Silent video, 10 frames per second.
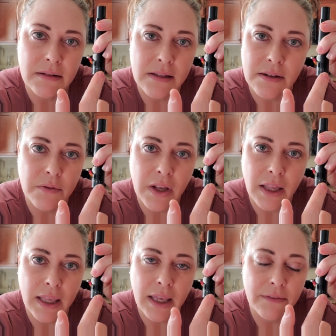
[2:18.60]
doesn't
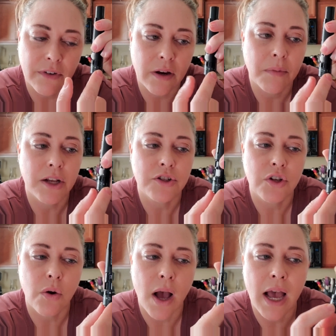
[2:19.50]
really get very much.
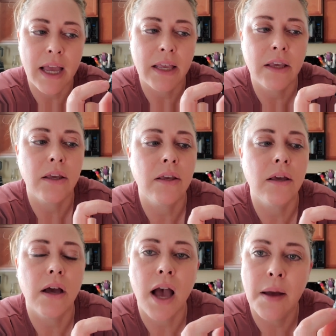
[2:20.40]
So
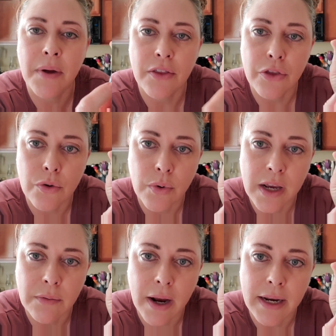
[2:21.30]
I'm at
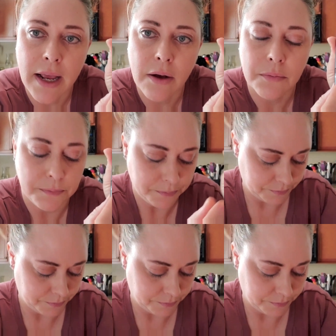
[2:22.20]
3 right now.